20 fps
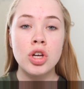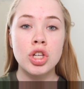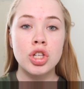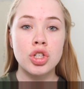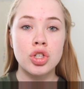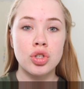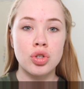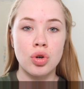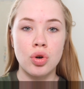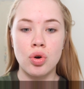
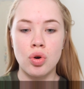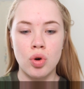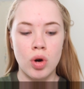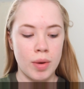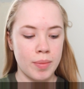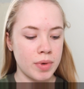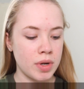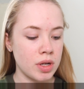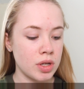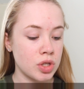So
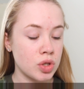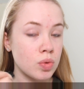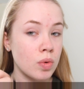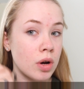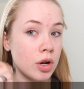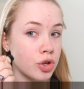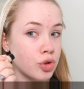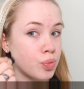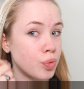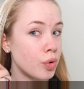I'm going to
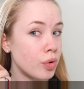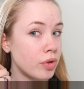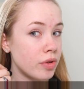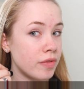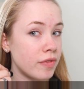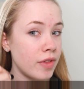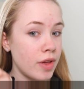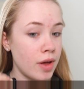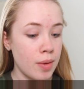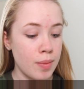swatch both
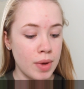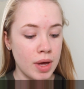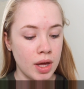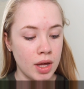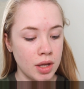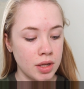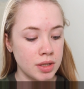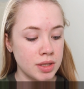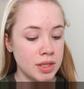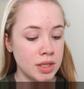of them
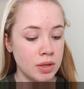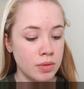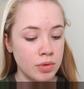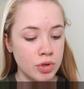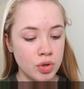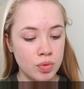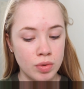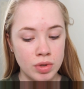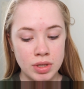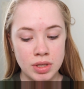and see
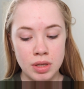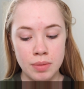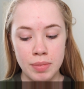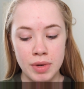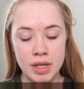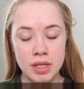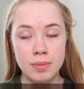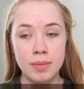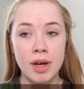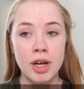which one's the
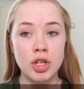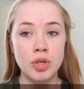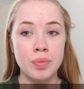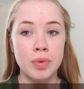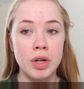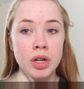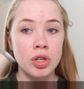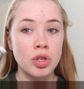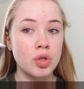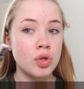best match,
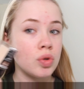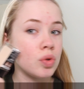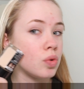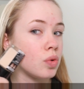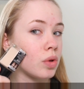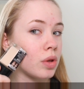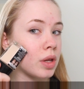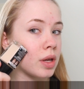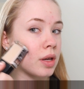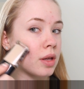but I
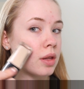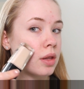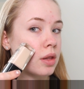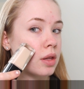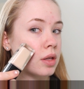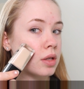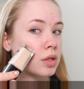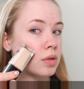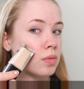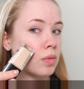do think
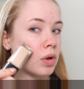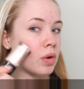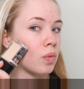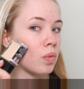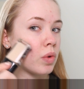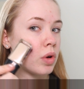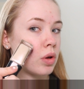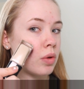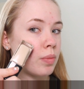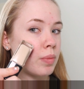this one
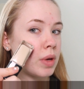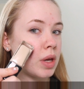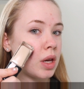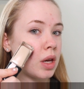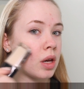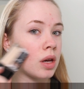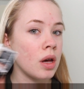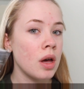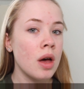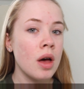will
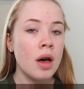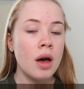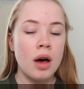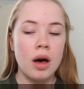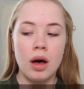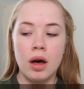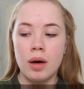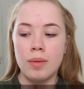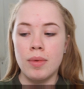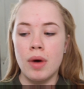be.
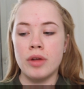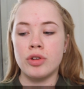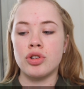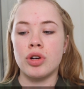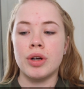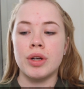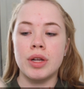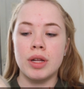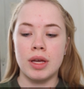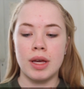I
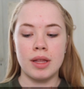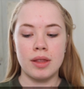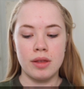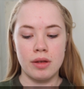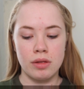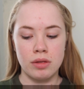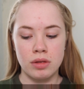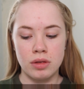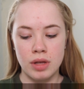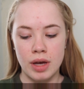tried to get
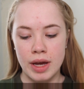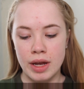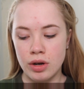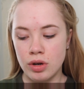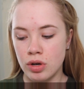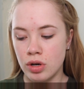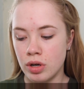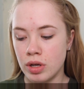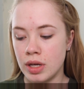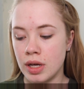the
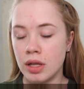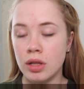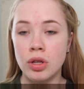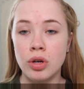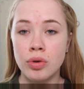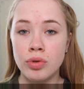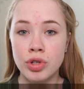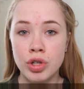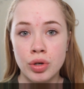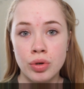lighter
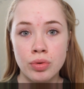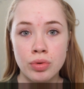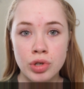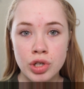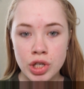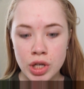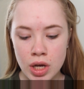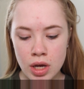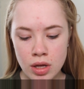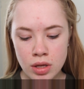yellow tone
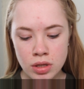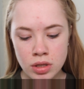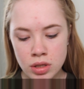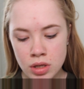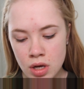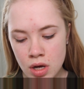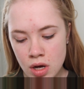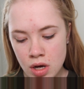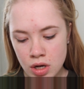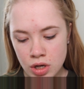shades
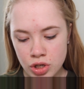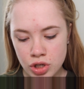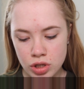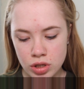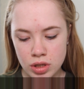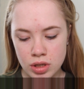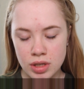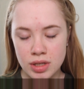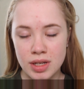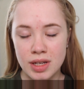
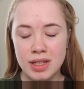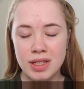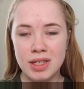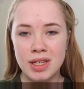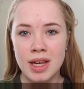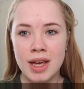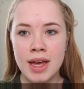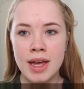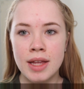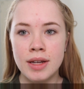just because I
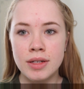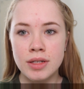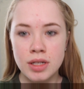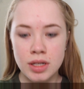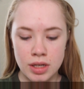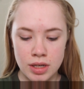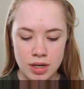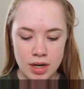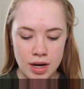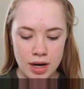tend
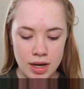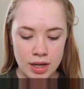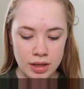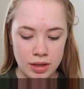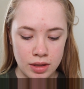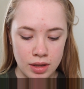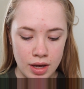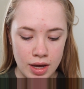to not